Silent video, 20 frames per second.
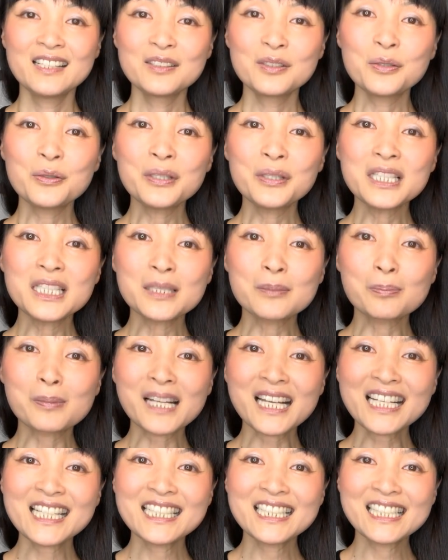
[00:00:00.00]
To
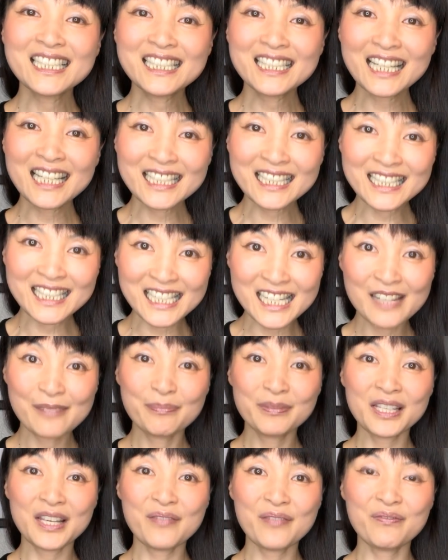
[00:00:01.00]
explain
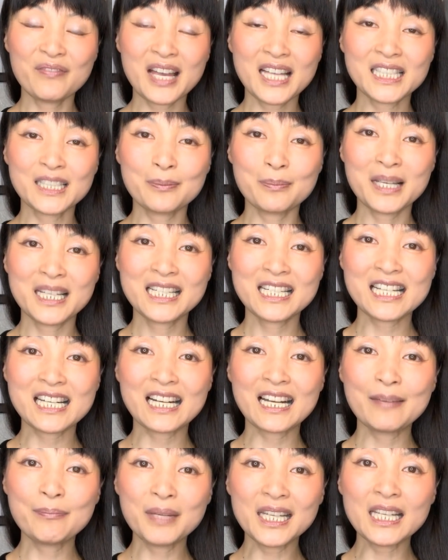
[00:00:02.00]
system investment,
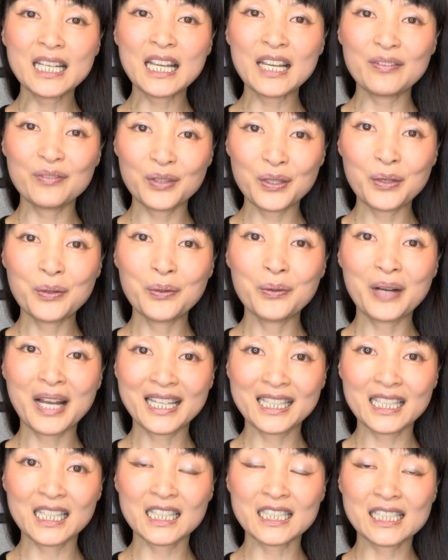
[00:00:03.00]
let me give you
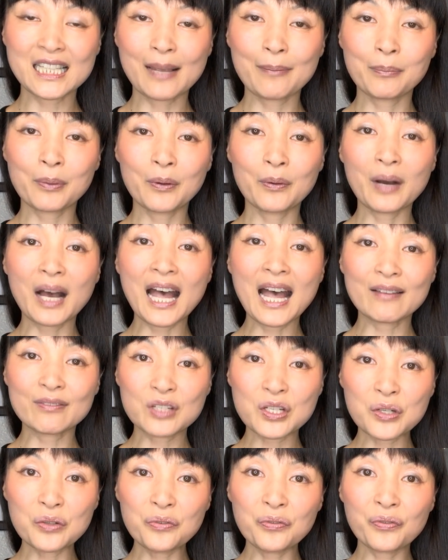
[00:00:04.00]
an example. I
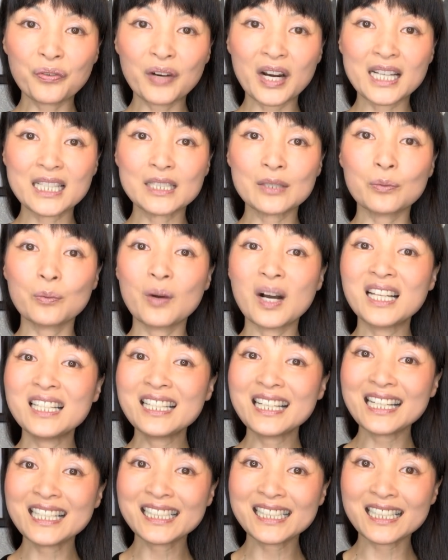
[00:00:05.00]
have two friends.
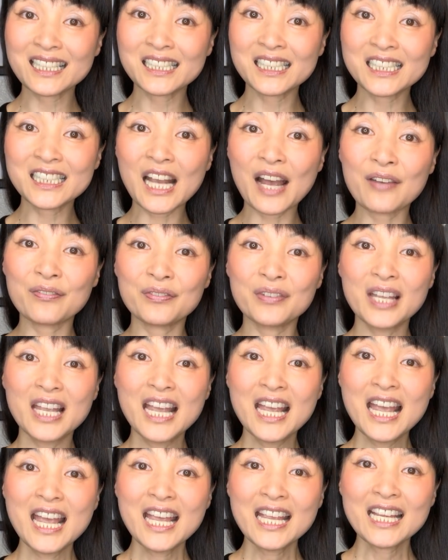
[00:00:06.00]
One is a chef.
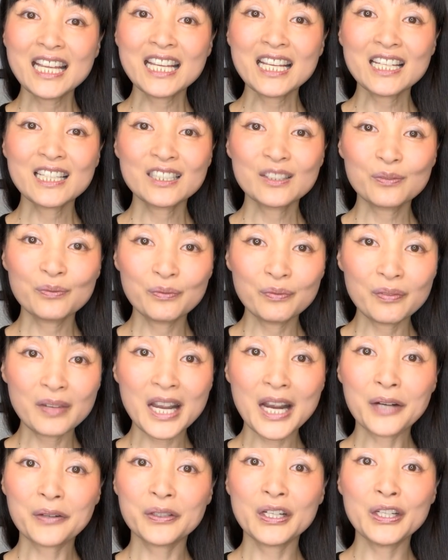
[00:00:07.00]
He is
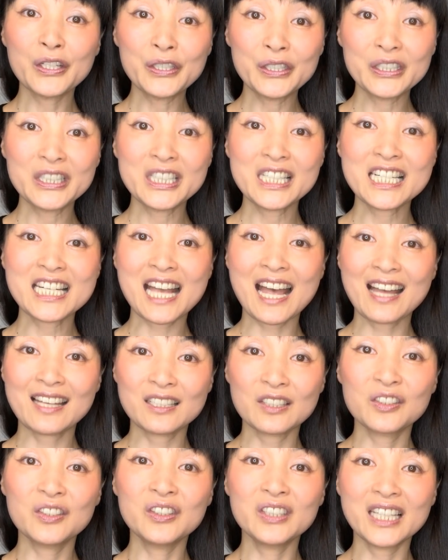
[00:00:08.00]
very good
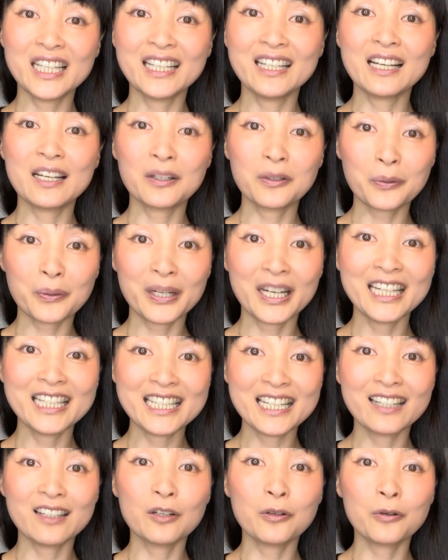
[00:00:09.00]
at cooking and
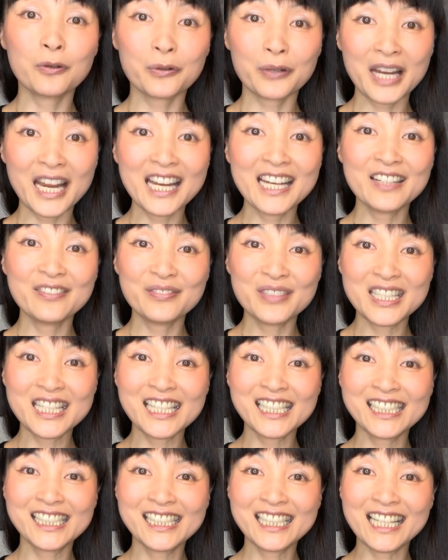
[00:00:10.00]
creating creative
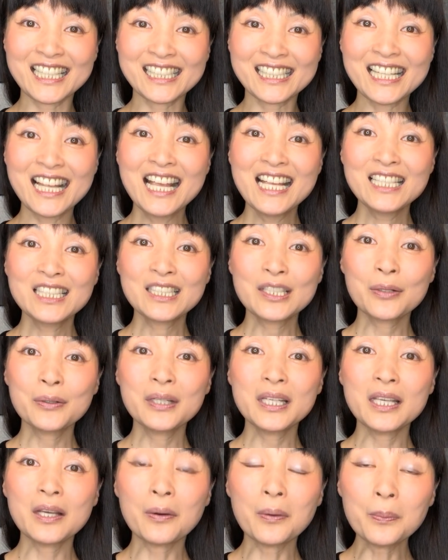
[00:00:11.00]
dishes. So
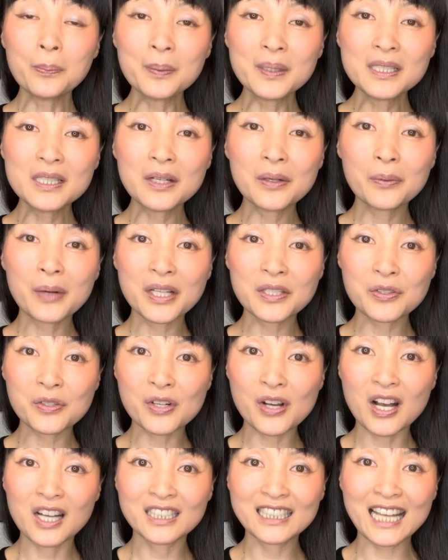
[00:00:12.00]
he opened a
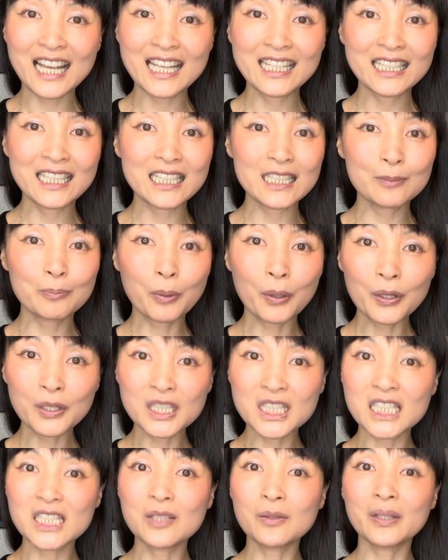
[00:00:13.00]
restaurant and he's
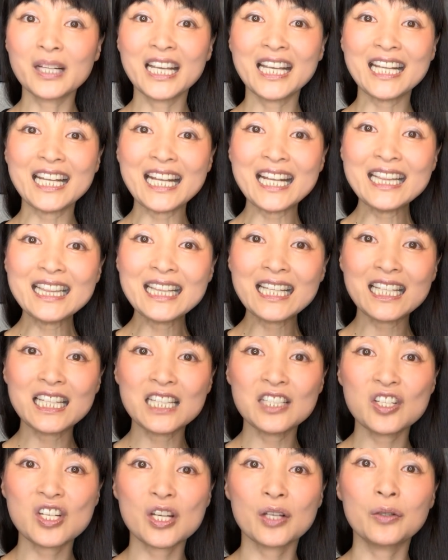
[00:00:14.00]
personally in the
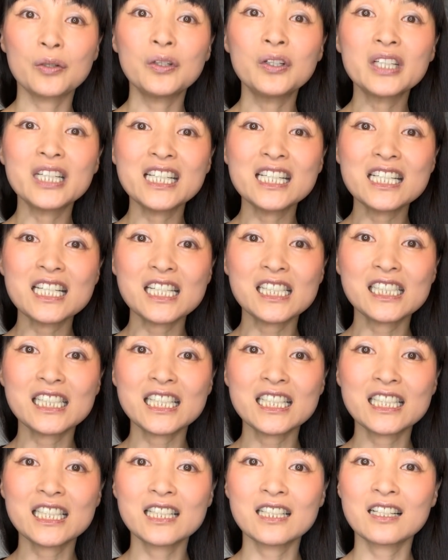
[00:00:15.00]
kitchen cooking
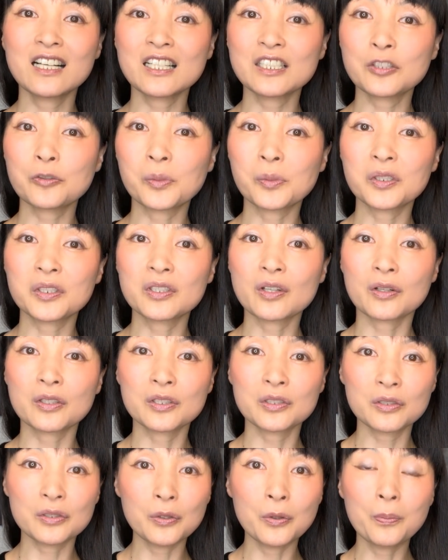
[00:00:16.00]
dishes. The customers are
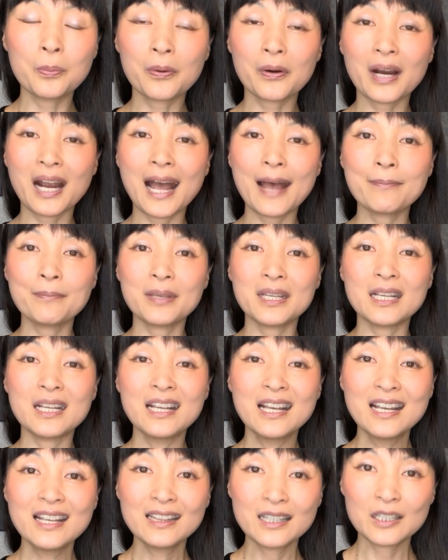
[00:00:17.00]
super happy.
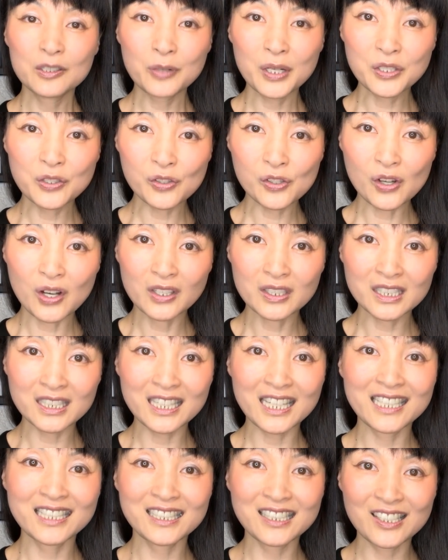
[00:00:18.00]
The restaurant
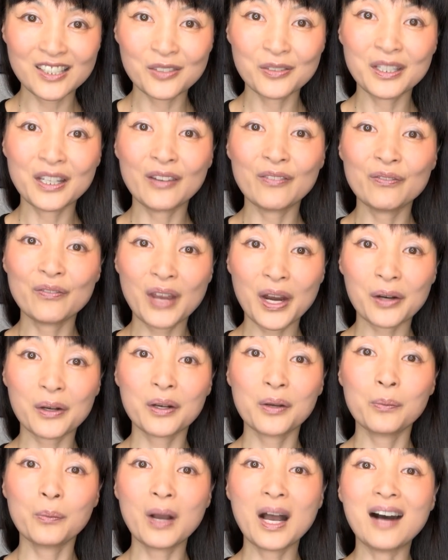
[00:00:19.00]
is doing
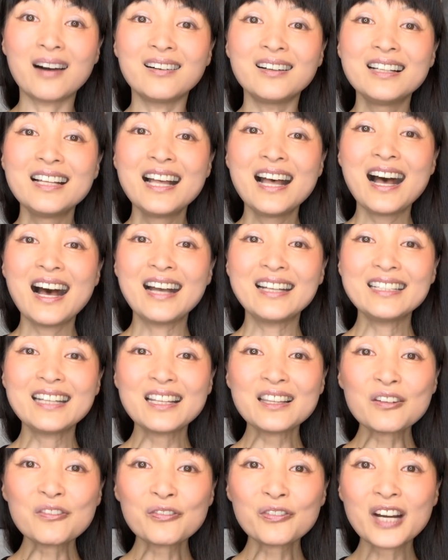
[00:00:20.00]
very well.
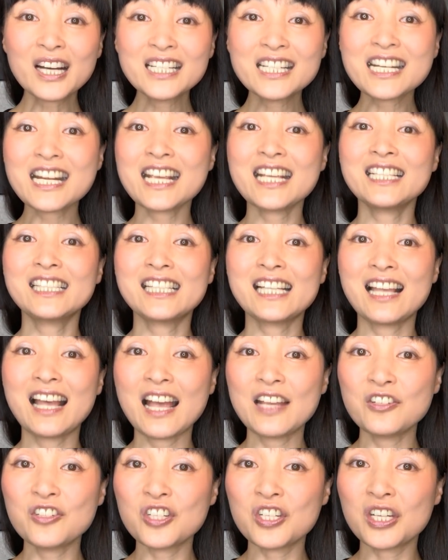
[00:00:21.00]
Another friend is an
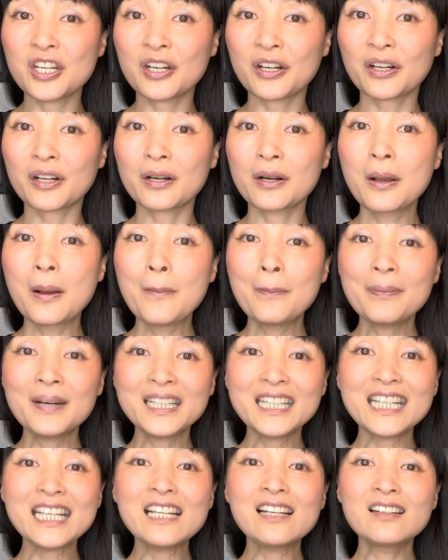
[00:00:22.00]
engineer,
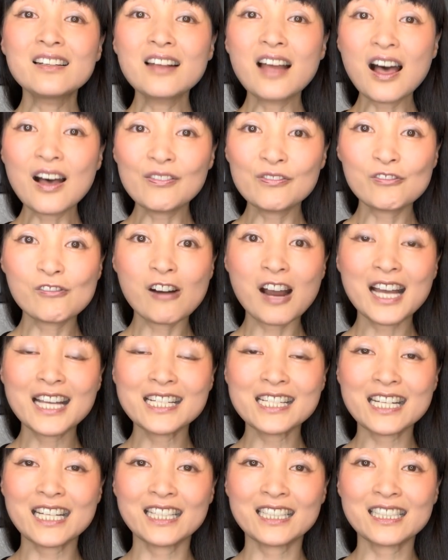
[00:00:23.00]
but he loved
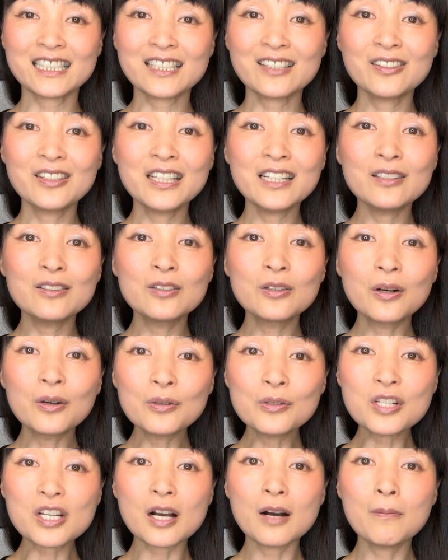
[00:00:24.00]
writing. So he
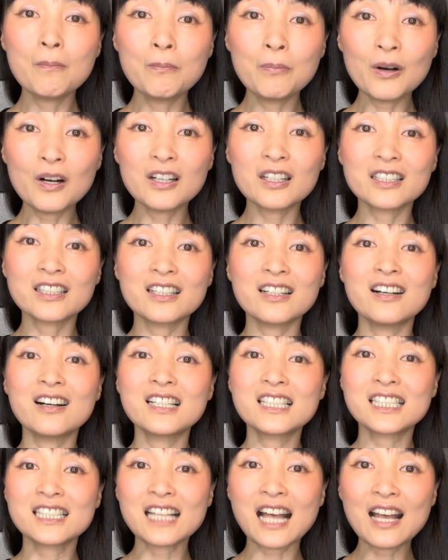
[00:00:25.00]
wrote a book,
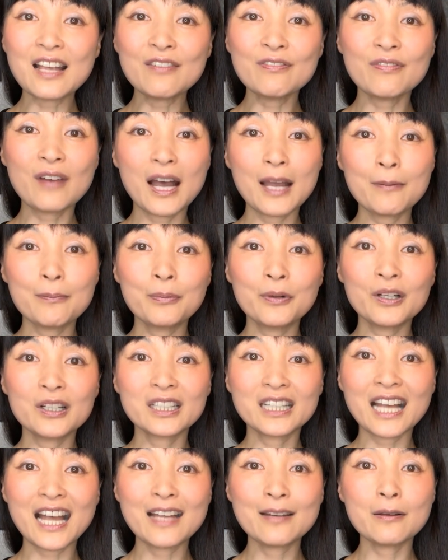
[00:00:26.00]
a sci-fi
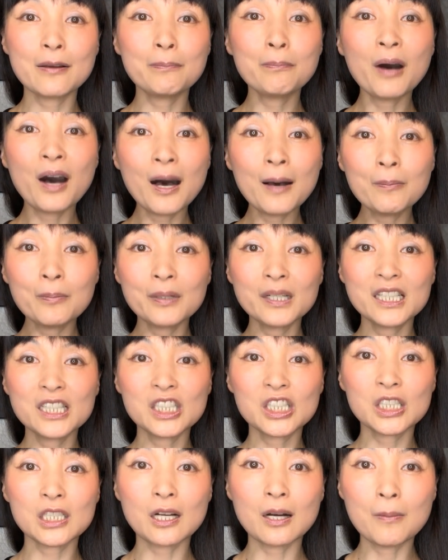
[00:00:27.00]
book, and
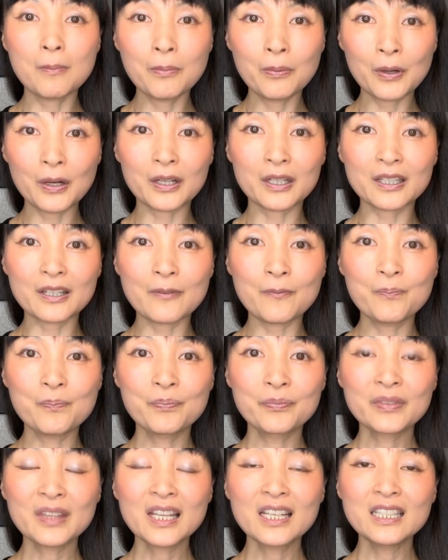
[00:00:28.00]
published a book.
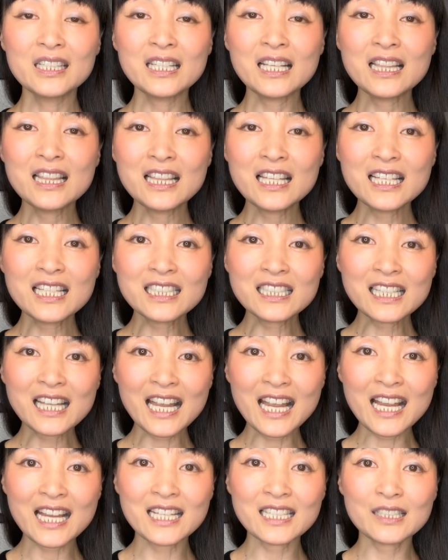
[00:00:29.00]
In this
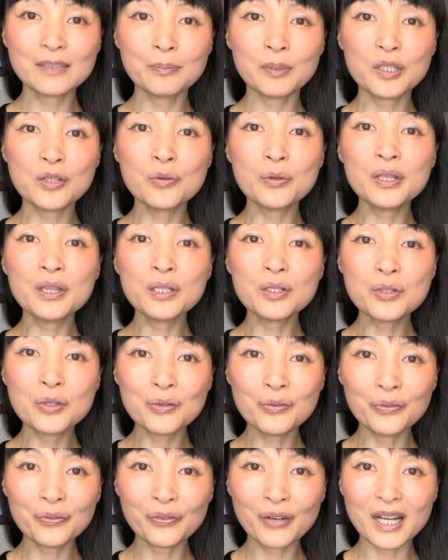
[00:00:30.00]
case, between the
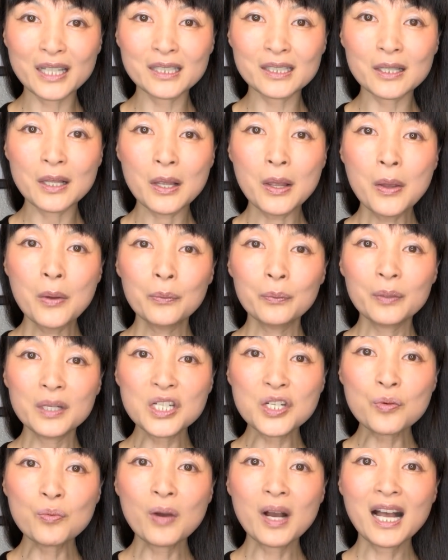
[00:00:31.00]
two friends,
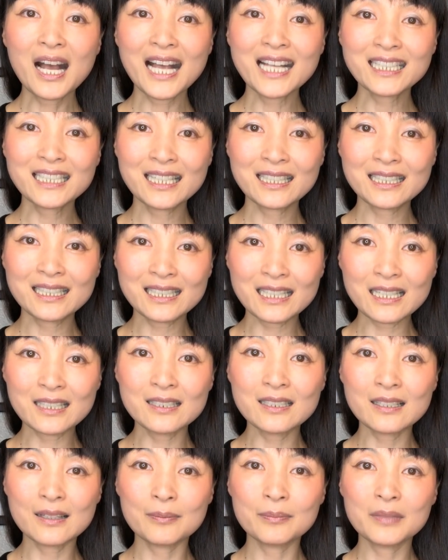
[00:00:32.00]
which one has a
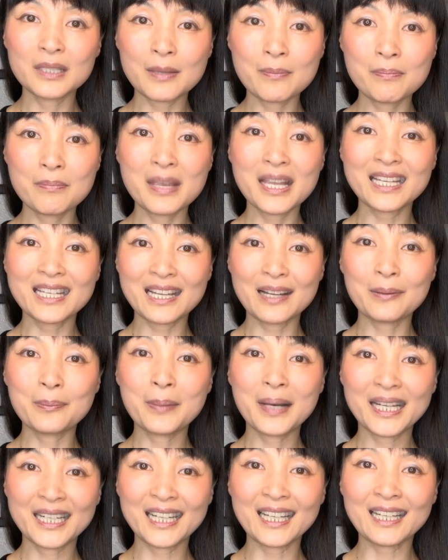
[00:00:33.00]
system in making
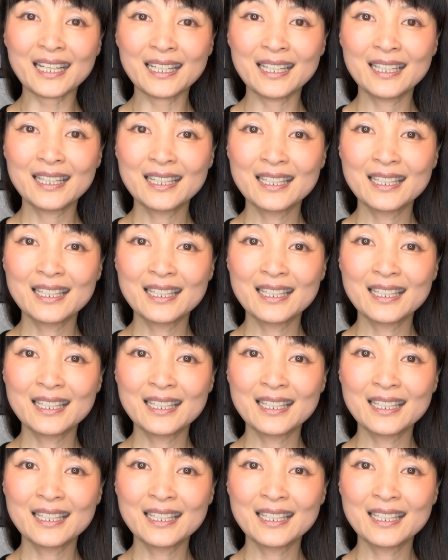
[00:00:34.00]
money?